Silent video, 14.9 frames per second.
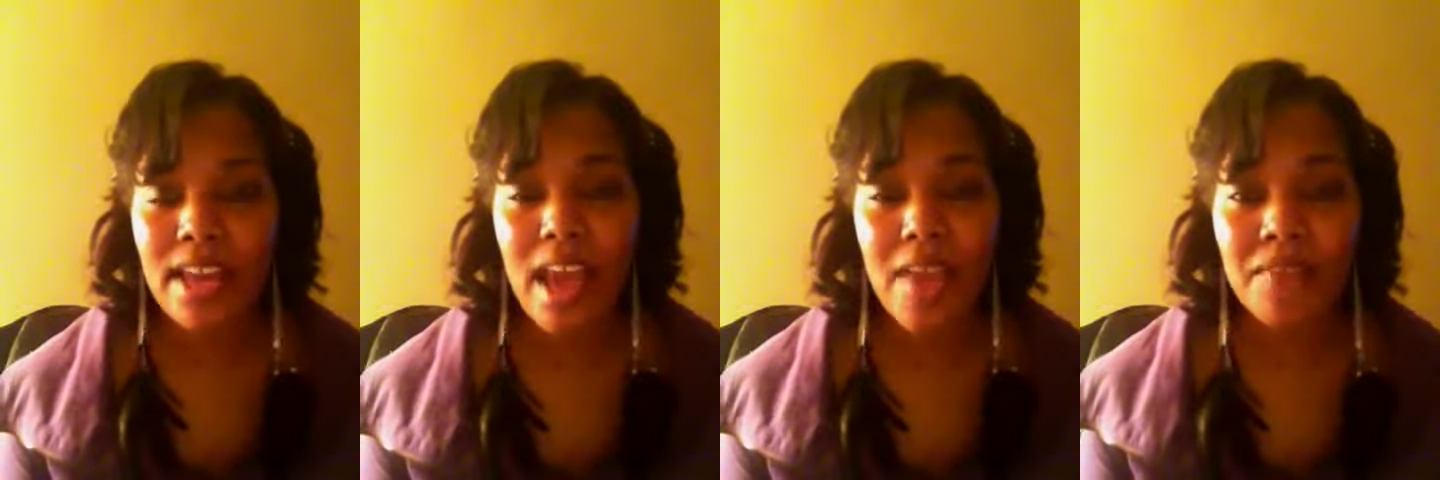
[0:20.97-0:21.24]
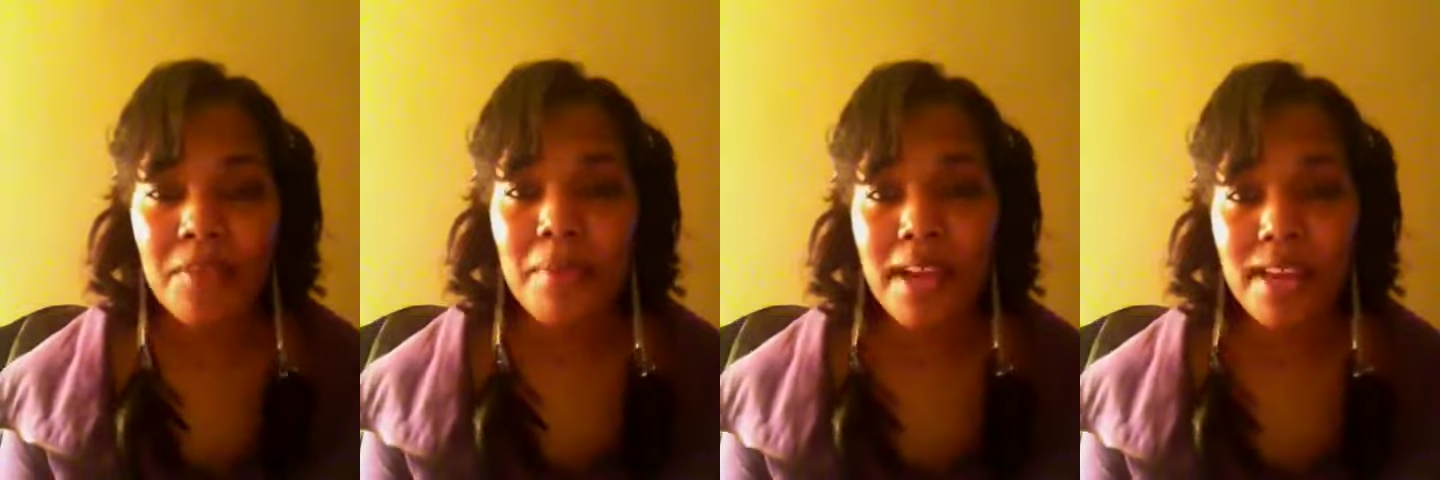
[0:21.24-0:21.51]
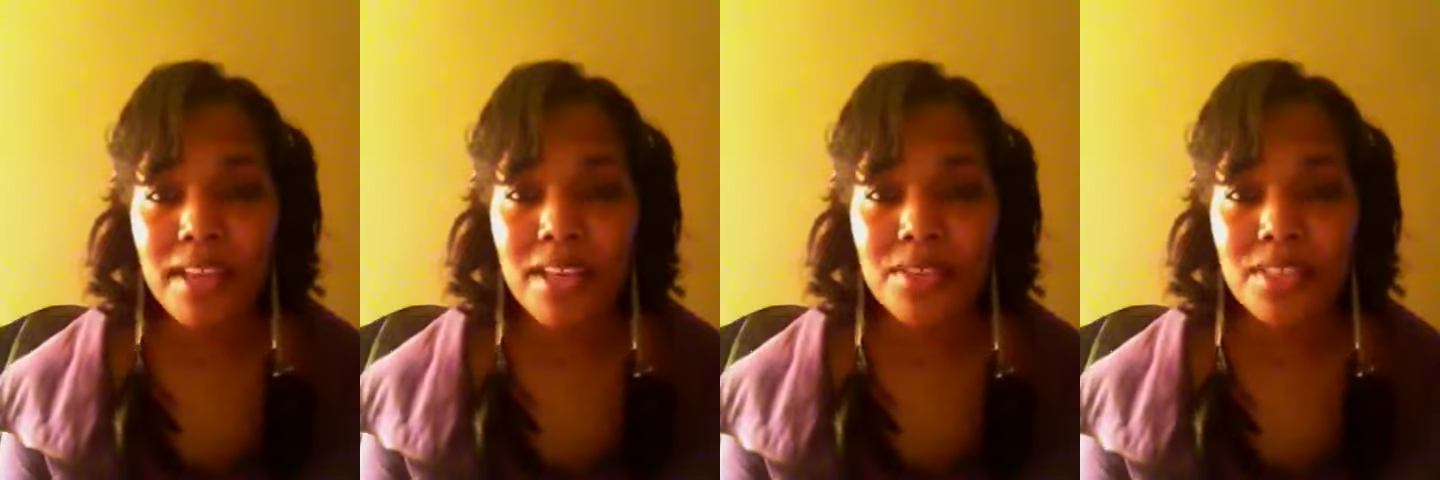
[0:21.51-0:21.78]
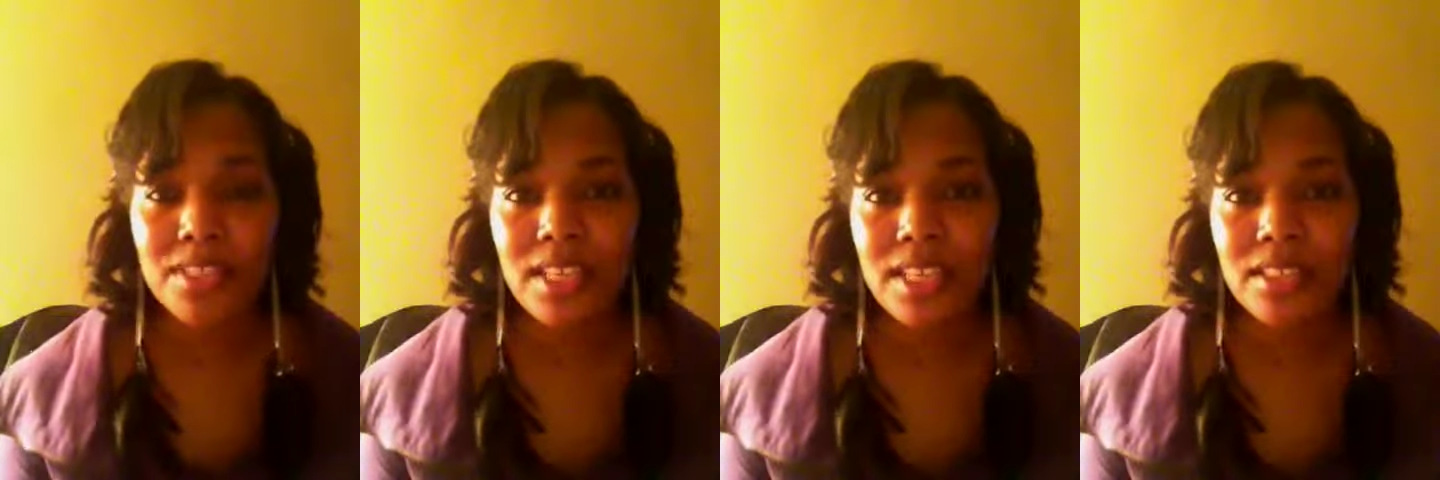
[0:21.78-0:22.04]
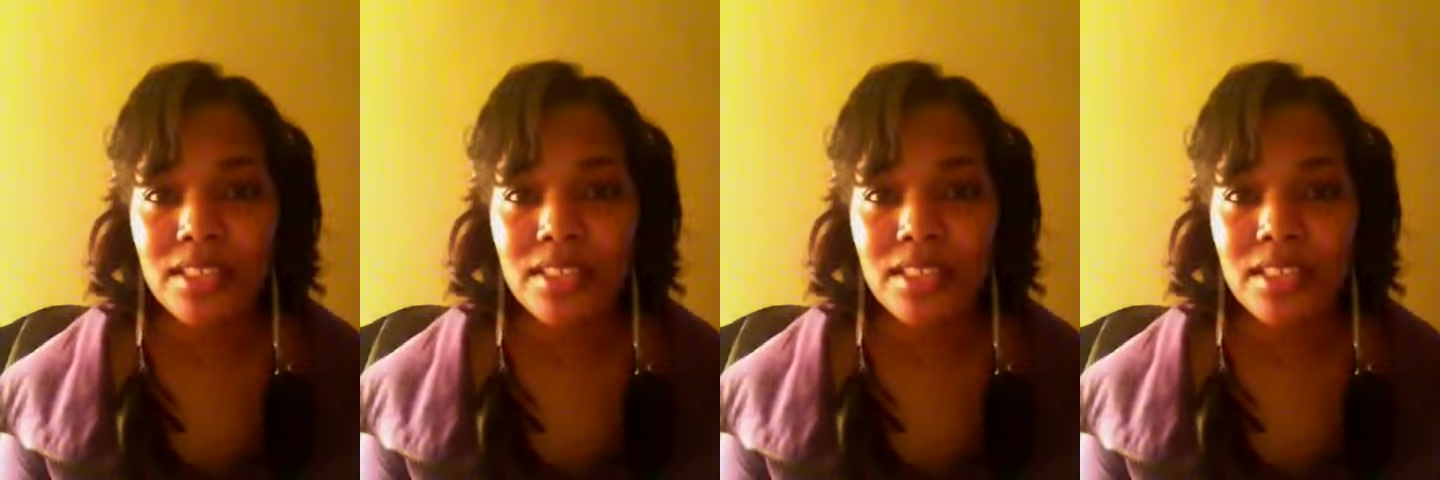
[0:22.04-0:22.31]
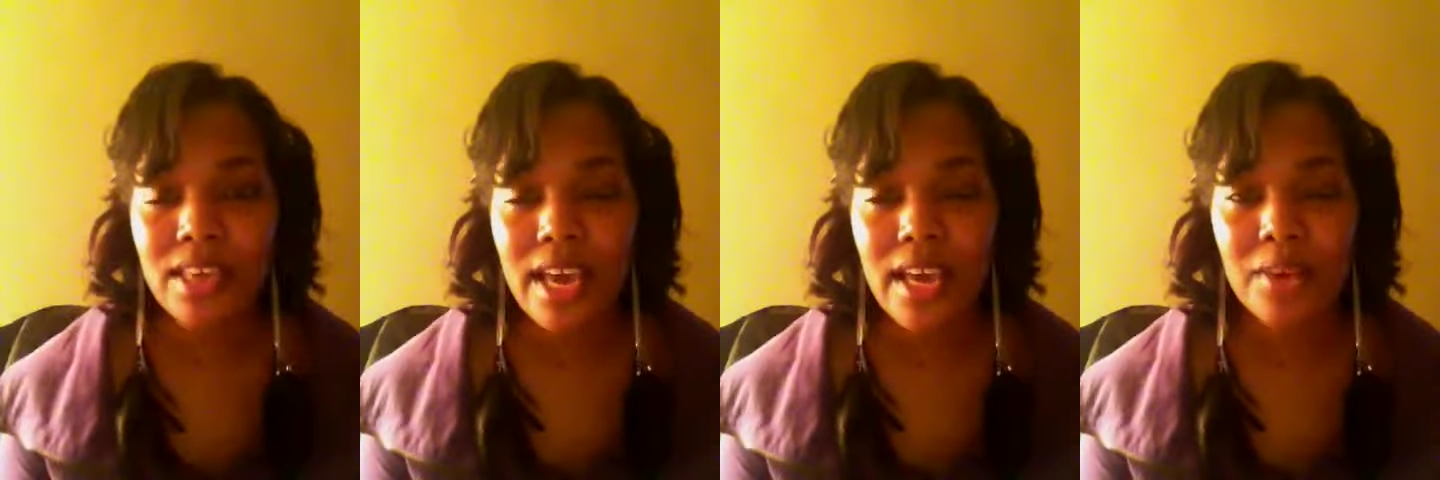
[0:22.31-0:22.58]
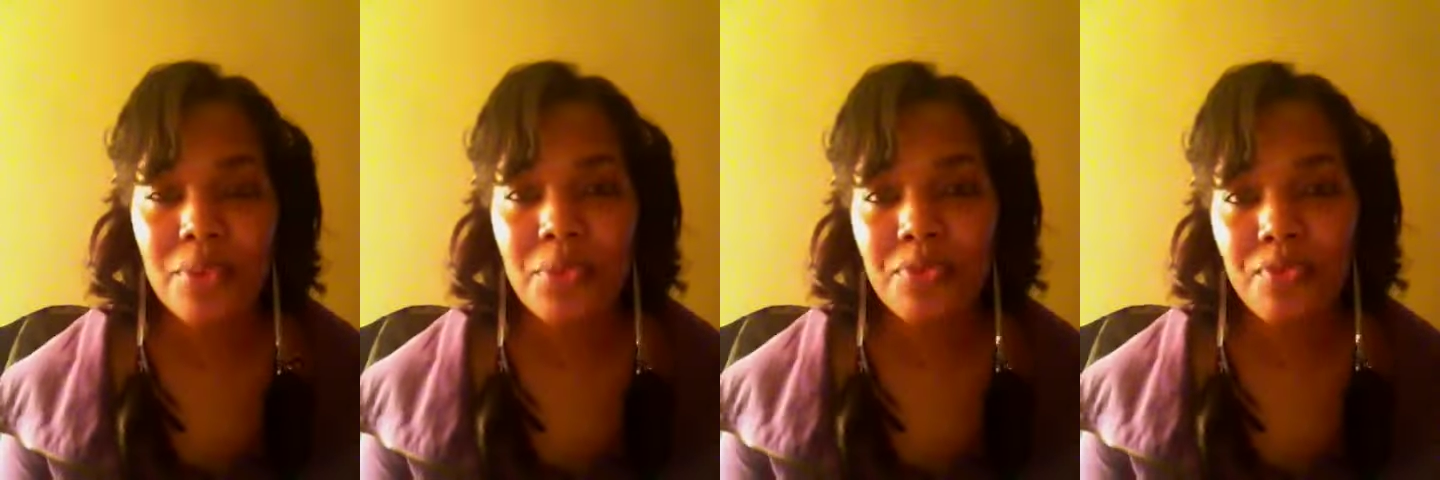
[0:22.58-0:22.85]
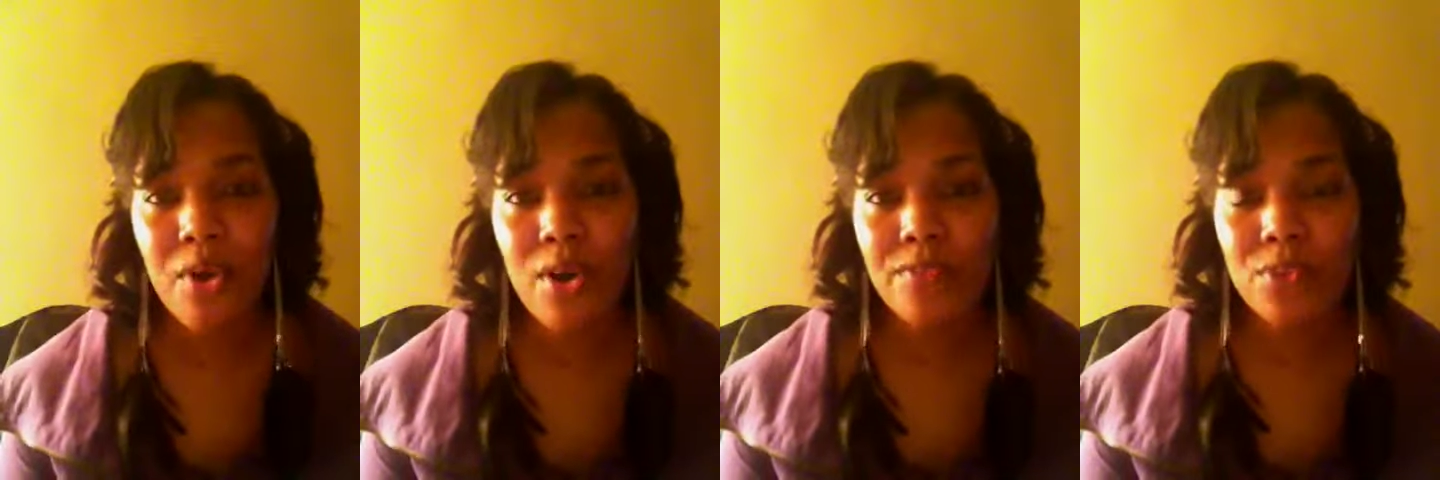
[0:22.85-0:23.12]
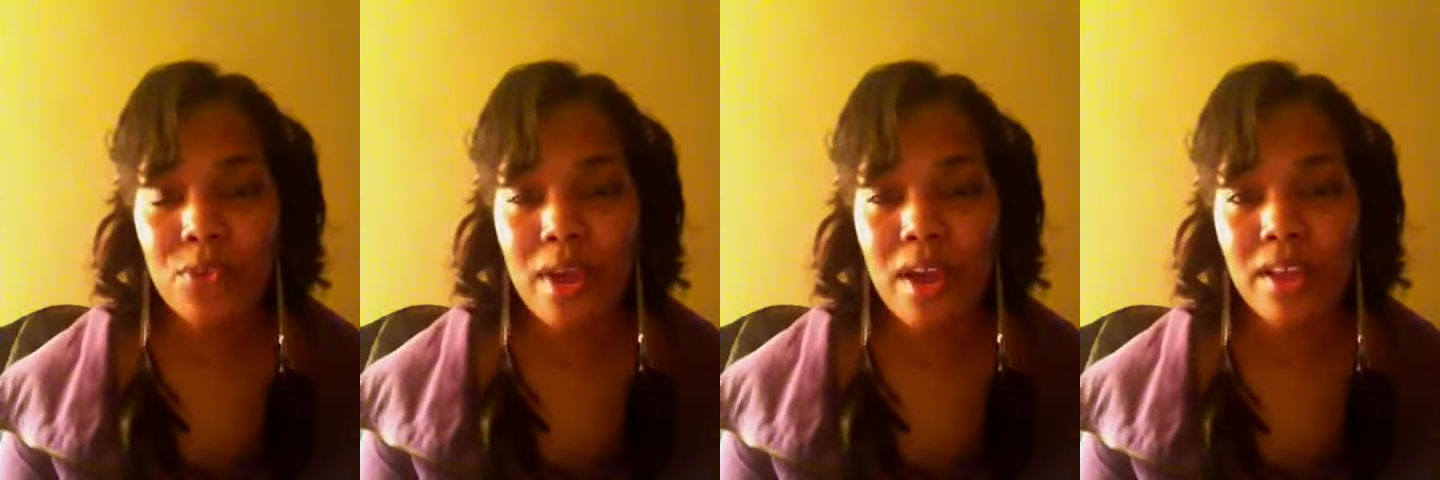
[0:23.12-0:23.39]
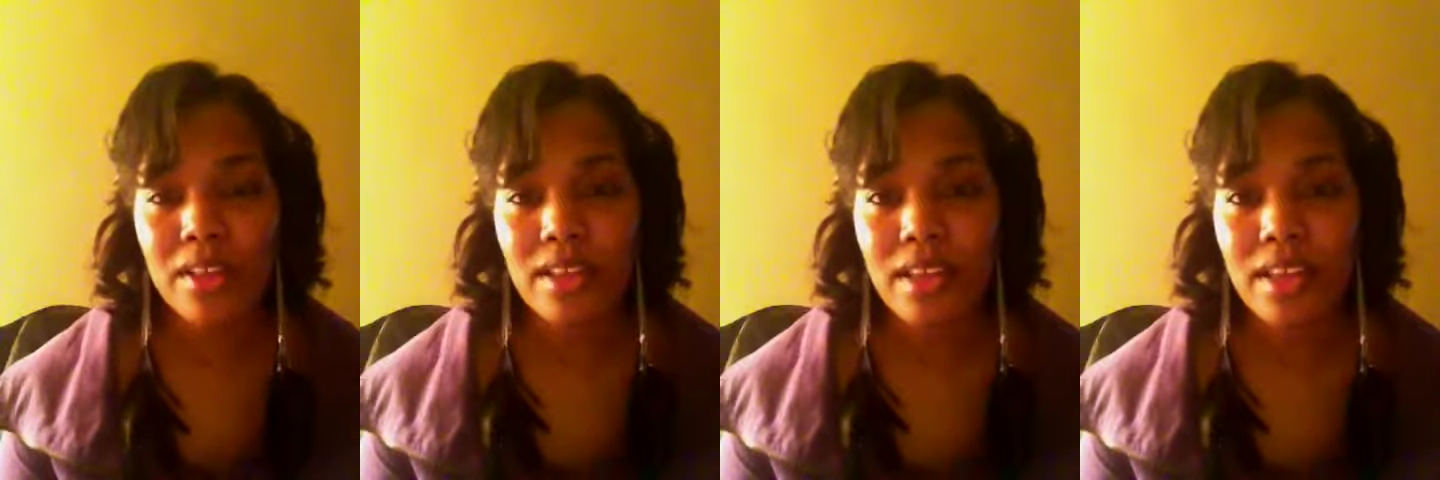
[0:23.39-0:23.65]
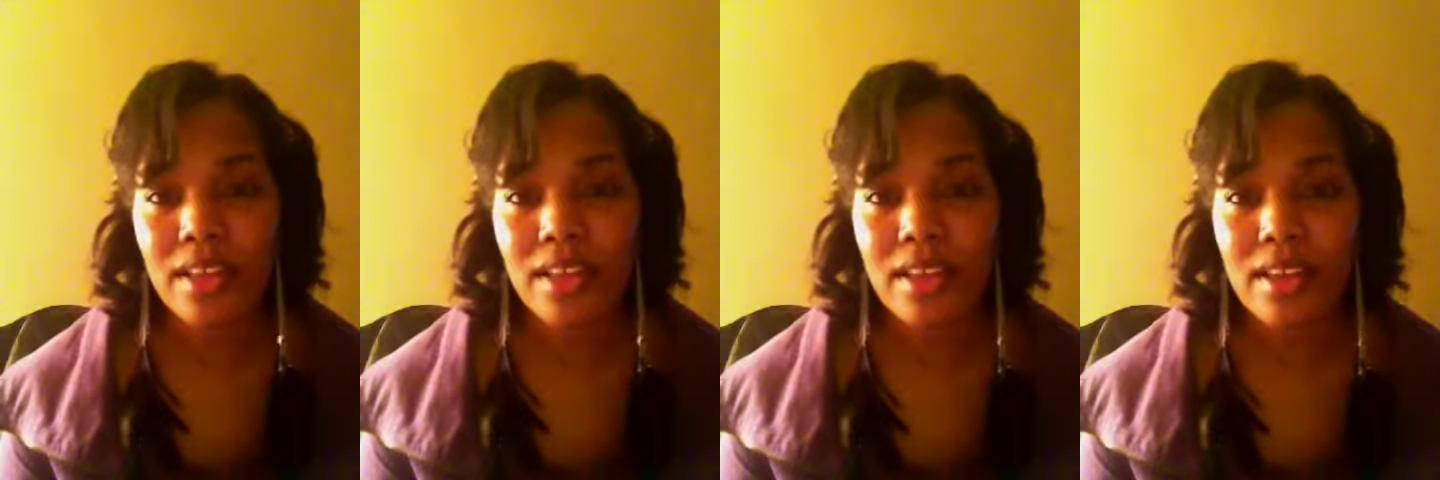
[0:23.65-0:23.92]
Everybody else's destiny kind of revolved around that.